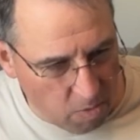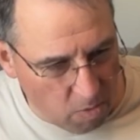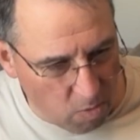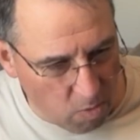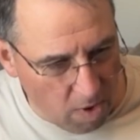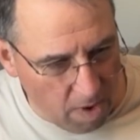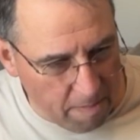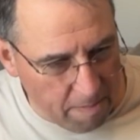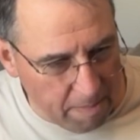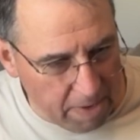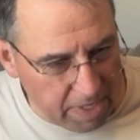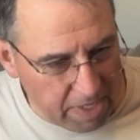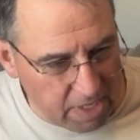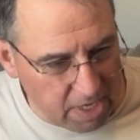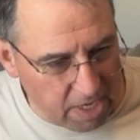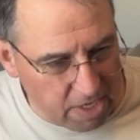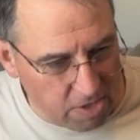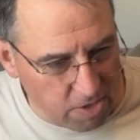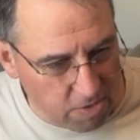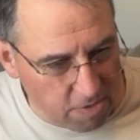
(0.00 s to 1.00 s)
what might
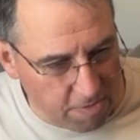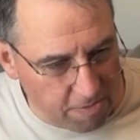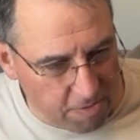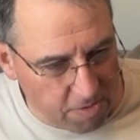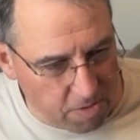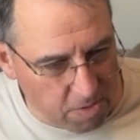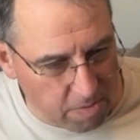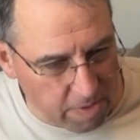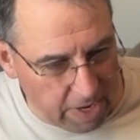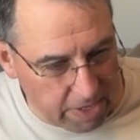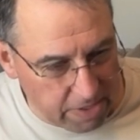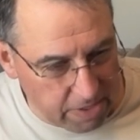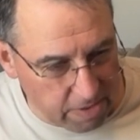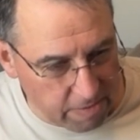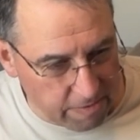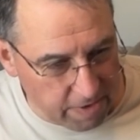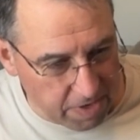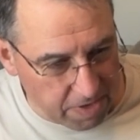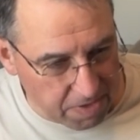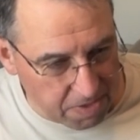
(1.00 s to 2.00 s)
they do for the rest
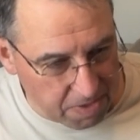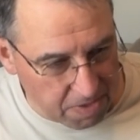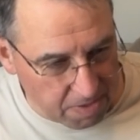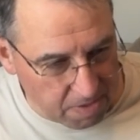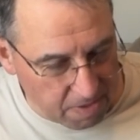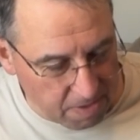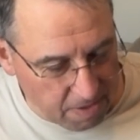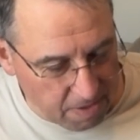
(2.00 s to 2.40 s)
of us?